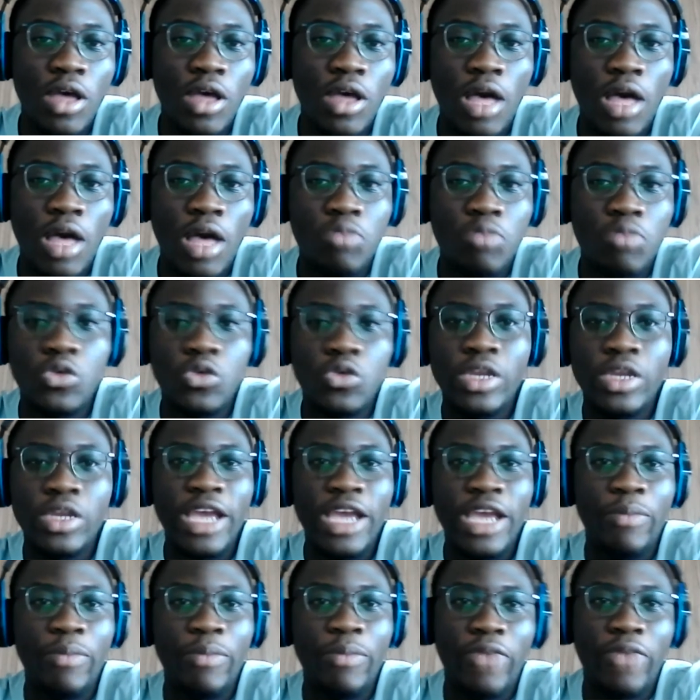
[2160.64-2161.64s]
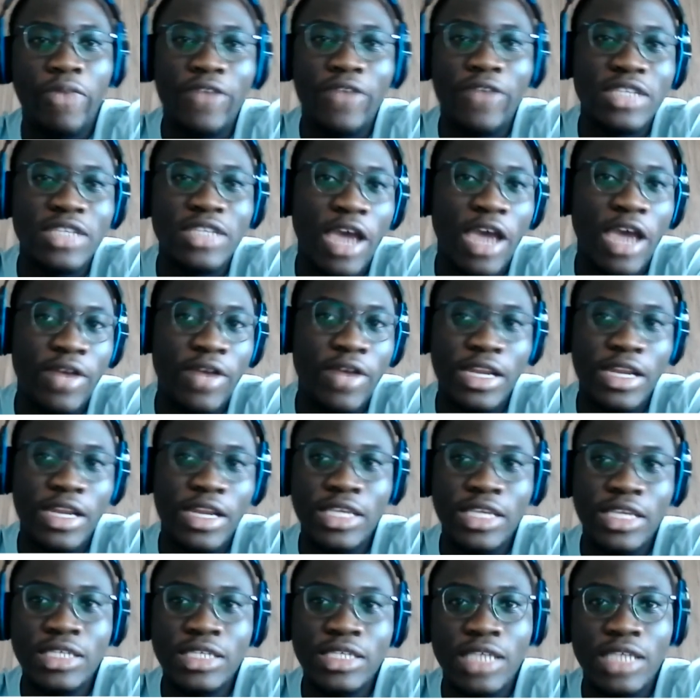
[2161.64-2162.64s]
doing their private
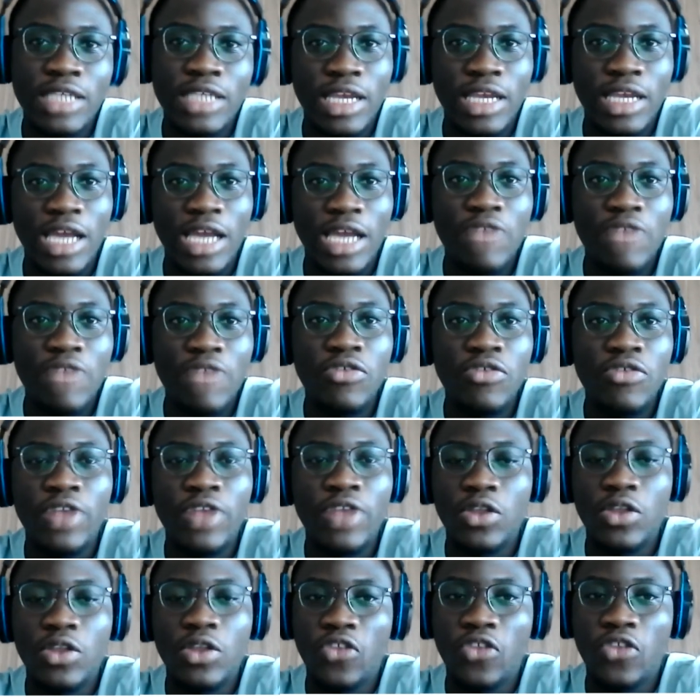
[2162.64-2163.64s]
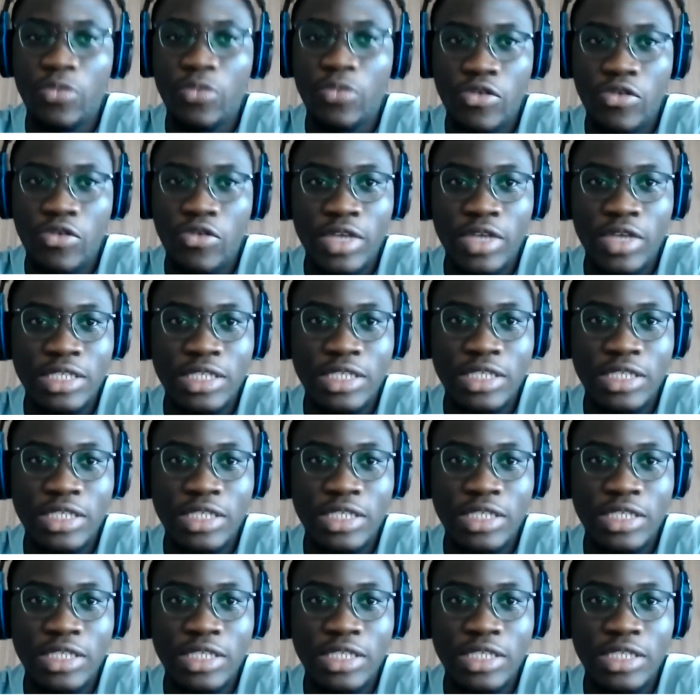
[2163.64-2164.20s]
R&Ds, and that drove a lot of progress.